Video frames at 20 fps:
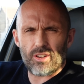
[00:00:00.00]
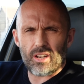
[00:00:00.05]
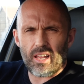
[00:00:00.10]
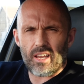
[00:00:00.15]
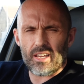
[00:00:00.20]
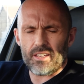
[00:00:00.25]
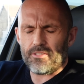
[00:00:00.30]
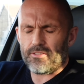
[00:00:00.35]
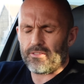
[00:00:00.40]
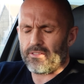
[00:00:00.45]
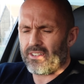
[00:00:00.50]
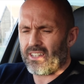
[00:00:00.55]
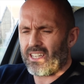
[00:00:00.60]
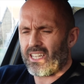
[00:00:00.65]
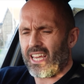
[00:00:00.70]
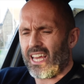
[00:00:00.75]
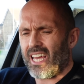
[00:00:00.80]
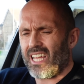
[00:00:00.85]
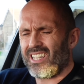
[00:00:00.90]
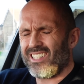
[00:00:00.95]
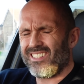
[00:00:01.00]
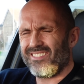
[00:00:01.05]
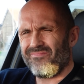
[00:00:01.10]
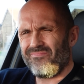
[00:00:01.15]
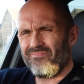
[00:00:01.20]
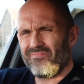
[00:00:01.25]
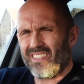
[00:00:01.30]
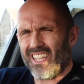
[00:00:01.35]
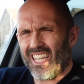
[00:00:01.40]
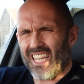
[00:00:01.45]
life, again,
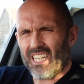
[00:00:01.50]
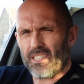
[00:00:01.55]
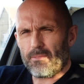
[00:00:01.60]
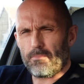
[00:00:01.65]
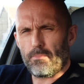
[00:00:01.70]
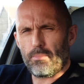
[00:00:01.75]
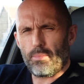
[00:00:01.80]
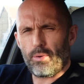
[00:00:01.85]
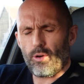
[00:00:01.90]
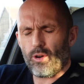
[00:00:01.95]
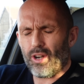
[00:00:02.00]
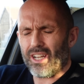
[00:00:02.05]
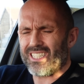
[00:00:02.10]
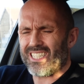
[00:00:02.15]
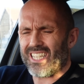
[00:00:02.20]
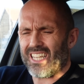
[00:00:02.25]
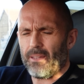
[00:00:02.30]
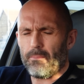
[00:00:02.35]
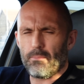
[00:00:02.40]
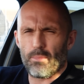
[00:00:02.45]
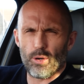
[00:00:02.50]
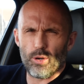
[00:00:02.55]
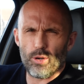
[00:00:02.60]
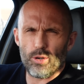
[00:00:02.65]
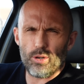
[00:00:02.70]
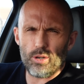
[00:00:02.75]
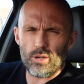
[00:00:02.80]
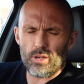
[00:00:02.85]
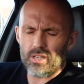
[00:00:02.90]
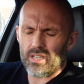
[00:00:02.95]
is pretty
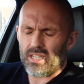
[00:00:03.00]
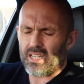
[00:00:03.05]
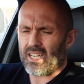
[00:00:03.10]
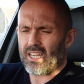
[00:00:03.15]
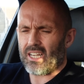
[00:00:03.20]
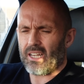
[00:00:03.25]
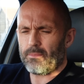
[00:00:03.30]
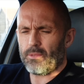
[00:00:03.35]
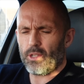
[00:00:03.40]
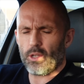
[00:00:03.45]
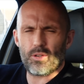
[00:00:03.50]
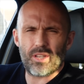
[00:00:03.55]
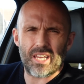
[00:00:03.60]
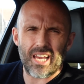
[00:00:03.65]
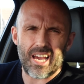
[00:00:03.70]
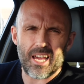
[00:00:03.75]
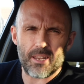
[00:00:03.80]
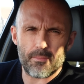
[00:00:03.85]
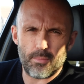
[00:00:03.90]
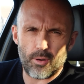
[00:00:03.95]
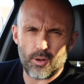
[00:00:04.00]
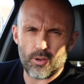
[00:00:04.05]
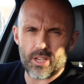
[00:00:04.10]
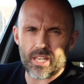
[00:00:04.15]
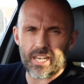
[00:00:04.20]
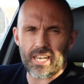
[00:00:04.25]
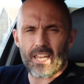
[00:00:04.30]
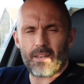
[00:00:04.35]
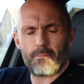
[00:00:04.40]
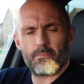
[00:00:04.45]
poor. You can plug
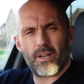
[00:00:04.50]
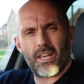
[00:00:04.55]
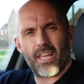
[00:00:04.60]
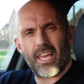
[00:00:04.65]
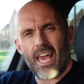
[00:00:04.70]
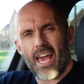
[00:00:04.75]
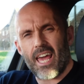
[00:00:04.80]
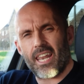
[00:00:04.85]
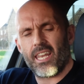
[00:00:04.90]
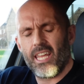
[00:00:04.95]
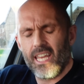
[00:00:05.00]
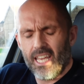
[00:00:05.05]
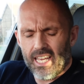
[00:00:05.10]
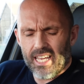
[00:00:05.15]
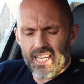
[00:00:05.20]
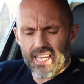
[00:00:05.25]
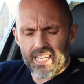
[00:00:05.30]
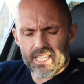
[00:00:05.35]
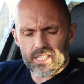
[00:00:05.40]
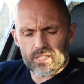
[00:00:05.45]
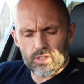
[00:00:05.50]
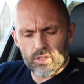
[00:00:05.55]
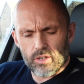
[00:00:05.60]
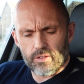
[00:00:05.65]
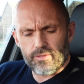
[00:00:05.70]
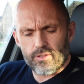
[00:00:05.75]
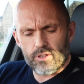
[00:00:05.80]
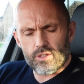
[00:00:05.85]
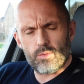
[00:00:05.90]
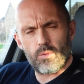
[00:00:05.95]
it in, but again, it
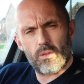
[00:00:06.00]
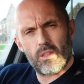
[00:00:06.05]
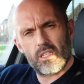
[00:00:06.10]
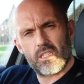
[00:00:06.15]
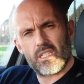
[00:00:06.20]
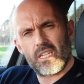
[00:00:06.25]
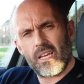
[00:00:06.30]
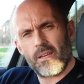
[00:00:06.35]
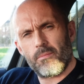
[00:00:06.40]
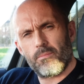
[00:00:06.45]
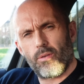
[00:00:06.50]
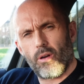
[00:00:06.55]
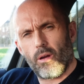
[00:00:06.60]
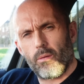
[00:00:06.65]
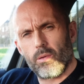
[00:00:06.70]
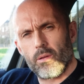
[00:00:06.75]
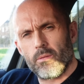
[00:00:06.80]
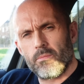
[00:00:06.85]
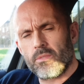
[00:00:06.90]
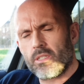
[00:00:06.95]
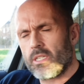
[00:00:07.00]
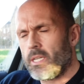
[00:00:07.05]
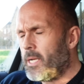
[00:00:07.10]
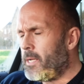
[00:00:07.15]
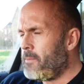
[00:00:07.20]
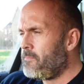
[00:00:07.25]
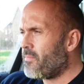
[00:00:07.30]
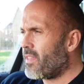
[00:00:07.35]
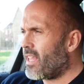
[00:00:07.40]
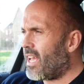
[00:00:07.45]
suffers with the same problems
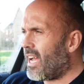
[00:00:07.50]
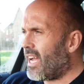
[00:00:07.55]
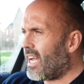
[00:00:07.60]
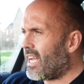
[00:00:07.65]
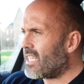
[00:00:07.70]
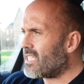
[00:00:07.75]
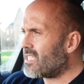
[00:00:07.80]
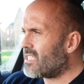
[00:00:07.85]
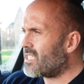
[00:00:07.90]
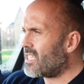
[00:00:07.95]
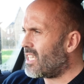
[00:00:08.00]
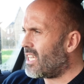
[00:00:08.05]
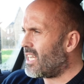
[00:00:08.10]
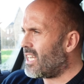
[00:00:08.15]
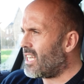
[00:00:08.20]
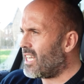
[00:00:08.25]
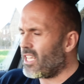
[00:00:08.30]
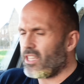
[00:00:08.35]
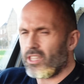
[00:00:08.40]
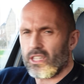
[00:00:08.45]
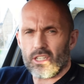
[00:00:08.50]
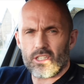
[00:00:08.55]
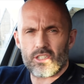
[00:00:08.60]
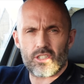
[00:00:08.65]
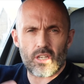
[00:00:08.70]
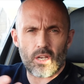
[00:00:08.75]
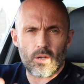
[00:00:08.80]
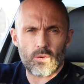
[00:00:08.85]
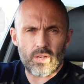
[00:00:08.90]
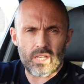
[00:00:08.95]
as the
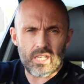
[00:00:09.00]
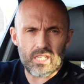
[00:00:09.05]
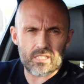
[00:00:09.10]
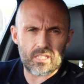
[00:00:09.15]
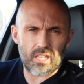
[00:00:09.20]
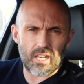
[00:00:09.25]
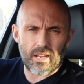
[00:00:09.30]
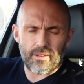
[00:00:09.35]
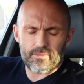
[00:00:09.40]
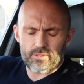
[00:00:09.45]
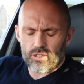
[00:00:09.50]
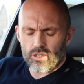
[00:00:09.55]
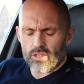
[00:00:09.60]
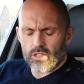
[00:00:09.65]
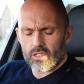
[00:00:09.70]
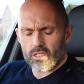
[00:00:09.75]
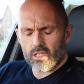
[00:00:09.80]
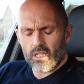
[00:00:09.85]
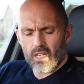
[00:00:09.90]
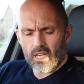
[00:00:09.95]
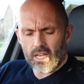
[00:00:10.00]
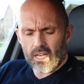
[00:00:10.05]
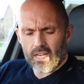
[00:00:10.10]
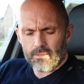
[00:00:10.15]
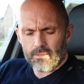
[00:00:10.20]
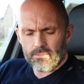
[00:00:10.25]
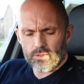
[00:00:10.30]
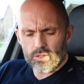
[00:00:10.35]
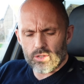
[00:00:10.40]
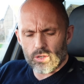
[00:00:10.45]
Sonys that I've just
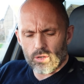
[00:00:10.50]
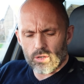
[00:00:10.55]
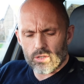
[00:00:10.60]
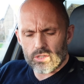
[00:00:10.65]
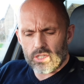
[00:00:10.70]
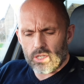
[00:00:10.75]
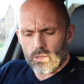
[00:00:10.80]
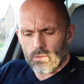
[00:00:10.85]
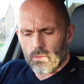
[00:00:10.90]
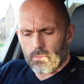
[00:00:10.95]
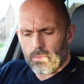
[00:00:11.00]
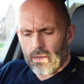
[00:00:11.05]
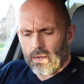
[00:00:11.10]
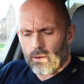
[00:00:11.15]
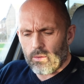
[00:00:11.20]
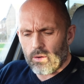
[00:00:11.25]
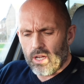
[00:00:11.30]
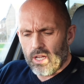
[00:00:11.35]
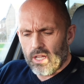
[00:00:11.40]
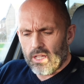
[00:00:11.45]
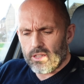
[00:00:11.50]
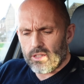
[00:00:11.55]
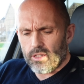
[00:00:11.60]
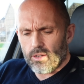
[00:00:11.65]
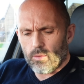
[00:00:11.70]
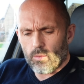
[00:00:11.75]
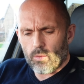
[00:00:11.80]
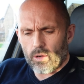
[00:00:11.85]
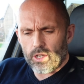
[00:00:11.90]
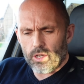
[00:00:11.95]
talked to you about,
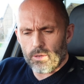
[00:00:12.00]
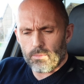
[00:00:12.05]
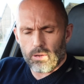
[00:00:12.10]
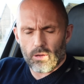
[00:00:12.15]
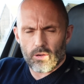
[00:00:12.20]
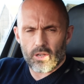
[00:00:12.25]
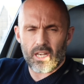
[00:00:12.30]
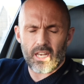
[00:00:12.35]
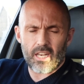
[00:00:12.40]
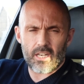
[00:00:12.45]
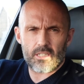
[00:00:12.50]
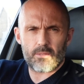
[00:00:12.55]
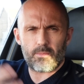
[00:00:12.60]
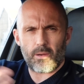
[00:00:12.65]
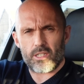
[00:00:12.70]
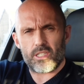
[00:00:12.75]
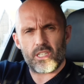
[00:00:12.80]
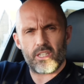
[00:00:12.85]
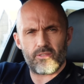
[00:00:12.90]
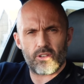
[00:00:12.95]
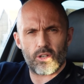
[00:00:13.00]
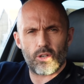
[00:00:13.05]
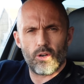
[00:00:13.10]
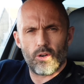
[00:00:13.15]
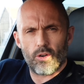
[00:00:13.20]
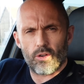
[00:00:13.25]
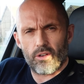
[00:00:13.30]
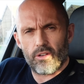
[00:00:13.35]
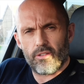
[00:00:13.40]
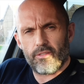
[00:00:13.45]
that when you plug it in, especially
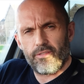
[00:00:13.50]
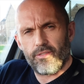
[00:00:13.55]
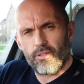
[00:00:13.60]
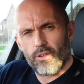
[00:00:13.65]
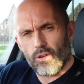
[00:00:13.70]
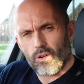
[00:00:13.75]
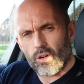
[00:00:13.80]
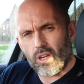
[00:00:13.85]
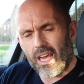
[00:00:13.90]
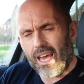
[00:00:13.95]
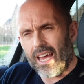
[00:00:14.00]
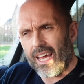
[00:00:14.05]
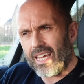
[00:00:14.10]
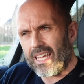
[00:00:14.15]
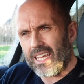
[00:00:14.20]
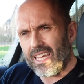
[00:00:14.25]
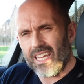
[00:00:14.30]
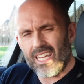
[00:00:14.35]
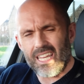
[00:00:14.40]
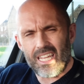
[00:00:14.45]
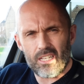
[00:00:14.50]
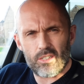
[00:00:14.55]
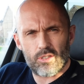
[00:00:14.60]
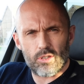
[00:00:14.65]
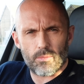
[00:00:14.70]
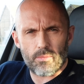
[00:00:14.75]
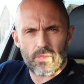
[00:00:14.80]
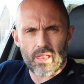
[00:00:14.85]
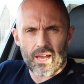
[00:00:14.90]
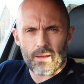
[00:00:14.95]
recording at 4K, it heats
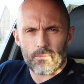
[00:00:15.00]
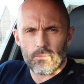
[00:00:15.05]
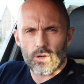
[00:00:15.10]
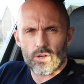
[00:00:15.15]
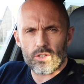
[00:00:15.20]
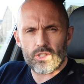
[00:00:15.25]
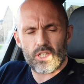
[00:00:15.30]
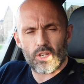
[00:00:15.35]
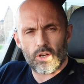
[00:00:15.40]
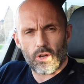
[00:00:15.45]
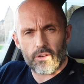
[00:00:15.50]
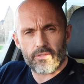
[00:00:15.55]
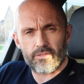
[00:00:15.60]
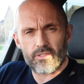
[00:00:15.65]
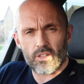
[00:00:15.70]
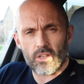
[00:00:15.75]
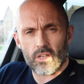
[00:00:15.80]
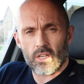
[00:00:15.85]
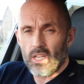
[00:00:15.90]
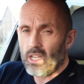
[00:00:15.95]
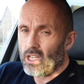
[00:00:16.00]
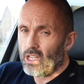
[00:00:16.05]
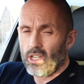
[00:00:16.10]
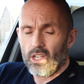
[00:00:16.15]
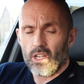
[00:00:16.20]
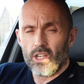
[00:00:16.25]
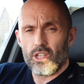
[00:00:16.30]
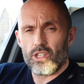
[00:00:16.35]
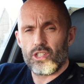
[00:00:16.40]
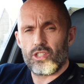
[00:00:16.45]
up that much. It often
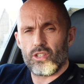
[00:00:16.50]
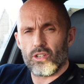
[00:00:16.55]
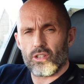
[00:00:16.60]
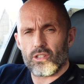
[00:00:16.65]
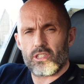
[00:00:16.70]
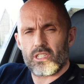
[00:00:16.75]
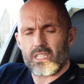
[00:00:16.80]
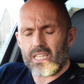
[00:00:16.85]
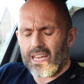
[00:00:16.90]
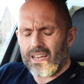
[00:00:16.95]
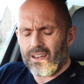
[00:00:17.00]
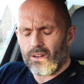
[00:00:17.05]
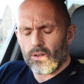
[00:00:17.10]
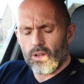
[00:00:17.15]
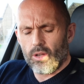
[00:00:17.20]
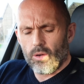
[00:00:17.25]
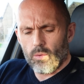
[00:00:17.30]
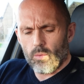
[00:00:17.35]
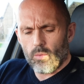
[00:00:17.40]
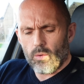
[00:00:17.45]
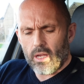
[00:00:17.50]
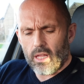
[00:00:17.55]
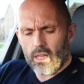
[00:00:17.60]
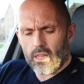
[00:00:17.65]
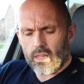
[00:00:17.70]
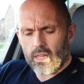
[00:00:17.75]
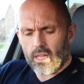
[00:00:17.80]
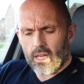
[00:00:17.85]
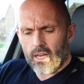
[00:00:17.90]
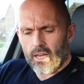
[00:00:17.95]
shuts down
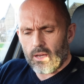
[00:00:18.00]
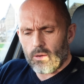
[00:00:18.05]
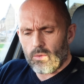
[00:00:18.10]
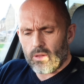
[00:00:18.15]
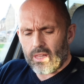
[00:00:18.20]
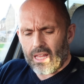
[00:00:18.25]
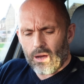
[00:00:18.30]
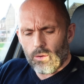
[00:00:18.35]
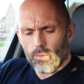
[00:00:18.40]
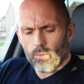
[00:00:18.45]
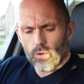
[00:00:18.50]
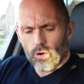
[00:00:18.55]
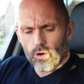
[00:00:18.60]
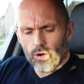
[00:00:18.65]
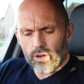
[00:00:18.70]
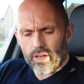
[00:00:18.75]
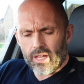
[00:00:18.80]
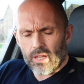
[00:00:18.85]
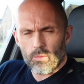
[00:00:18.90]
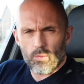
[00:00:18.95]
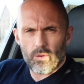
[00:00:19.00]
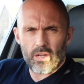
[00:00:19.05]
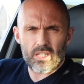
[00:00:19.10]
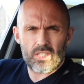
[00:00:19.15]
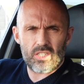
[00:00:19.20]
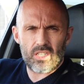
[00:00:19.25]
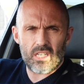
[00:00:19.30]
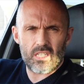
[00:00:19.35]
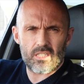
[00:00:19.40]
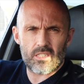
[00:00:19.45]
without warning,
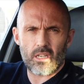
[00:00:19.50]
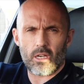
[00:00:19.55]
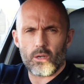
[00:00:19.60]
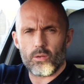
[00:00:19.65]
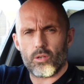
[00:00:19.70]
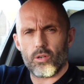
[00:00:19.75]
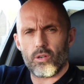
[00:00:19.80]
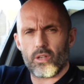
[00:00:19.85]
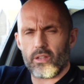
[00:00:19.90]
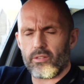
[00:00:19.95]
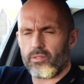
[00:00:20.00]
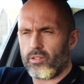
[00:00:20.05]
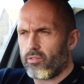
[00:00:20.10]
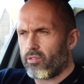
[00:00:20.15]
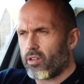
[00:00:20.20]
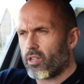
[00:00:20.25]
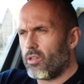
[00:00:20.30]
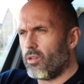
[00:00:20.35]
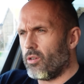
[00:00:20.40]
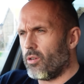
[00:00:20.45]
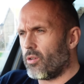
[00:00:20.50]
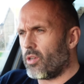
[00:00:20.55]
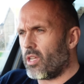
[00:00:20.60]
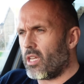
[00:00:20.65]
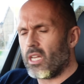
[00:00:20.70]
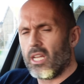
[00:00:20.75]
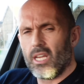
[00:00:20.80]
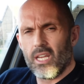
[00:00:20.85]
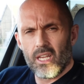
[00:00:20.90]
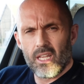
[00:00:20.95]
which is no good if you're
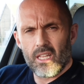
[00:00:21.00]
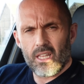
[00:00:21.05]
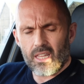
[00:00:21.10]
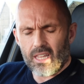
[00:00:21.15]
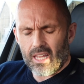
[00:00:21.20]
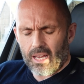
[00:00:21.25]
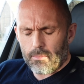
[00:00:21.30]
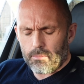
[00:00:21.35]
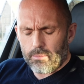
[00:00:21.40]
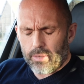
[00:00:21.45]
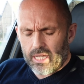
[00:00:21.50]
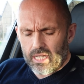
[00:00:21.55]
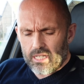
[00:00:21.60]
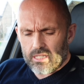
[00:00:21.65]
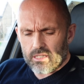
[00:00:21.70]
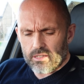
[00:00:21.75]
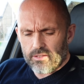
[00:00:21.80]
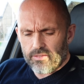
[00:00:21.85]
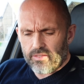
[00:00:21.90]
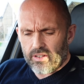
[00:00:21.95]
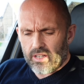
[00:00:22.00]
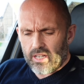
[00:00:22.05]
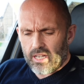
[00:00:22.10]
recording that piece of